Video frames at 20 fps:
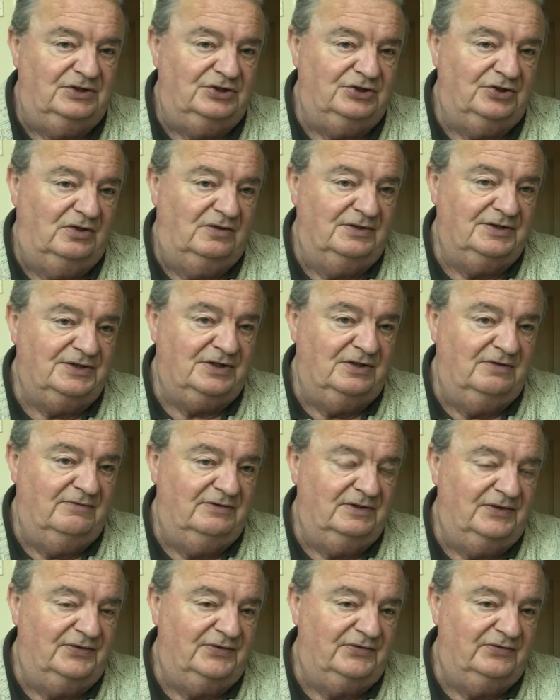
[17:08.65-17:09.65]
shots over
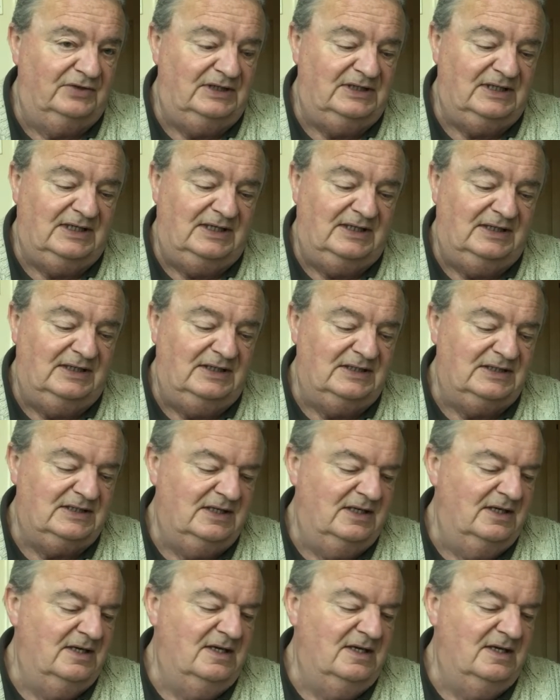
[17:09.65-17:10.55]
the 3 days,